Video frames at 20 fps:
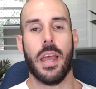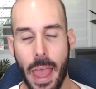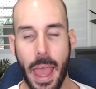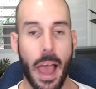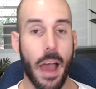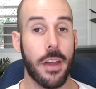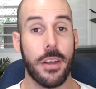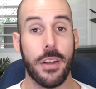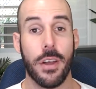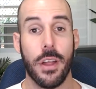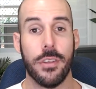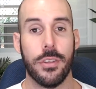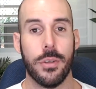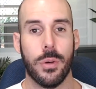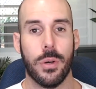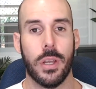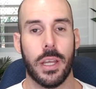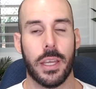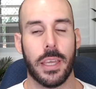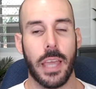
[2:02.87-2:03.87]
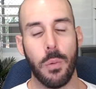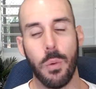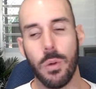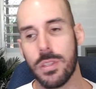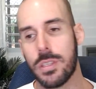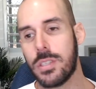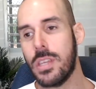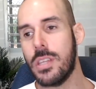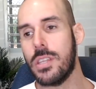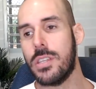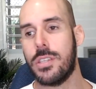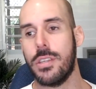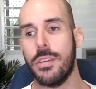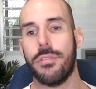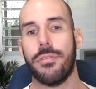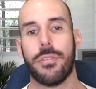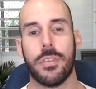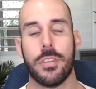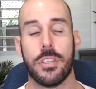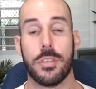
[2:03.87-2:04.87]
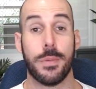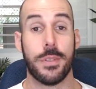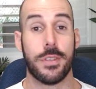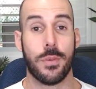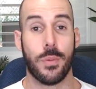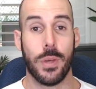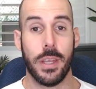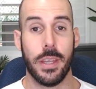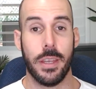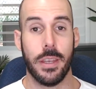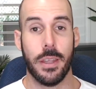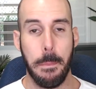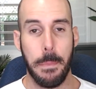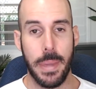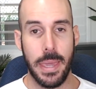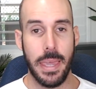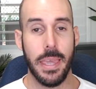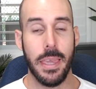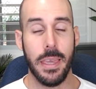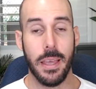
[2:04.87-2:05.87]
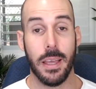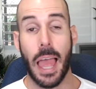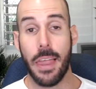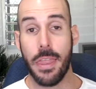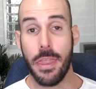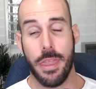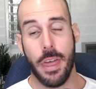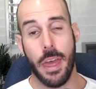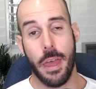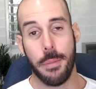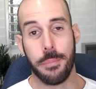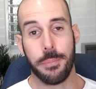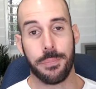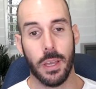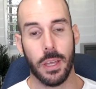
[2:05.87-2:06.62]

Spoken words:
how did I do it? Okay. What's the difference between me and them?